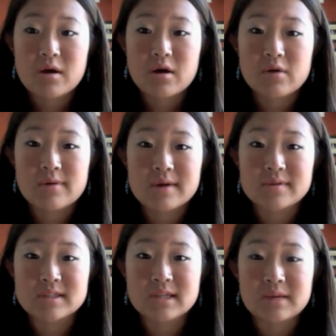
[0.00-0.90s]
around
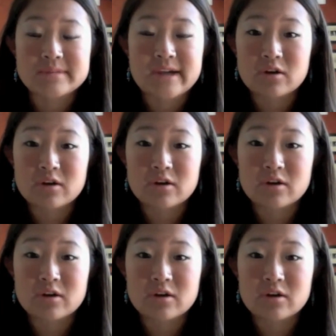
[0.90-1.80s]
the same
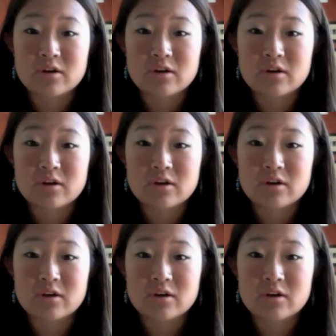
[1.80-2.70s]
time, and
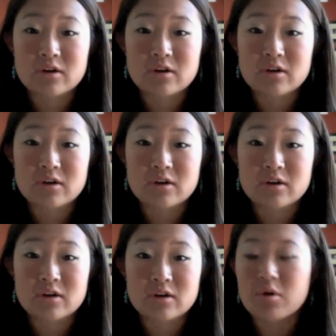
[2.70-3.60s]
also like both fit
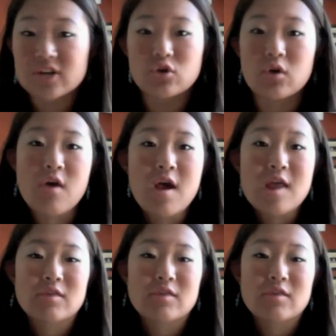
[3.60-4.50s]
in my schedule.
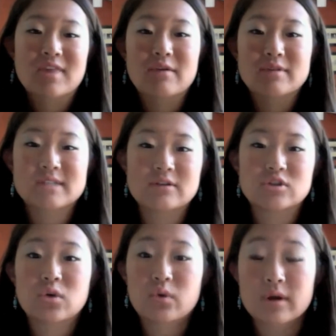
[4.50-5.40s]
The only thing was I was
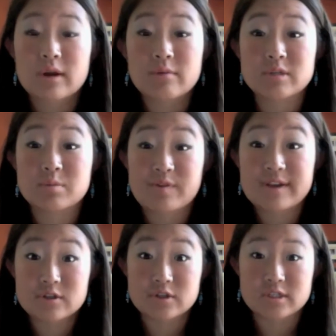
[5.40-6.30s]
torn on which
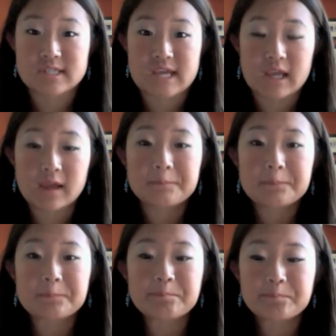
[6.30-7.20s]
professor to take,
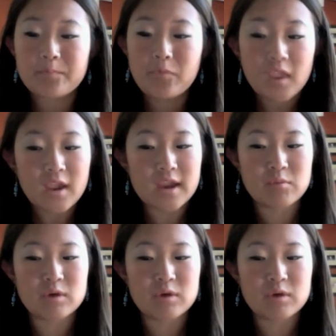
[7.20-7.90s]
and one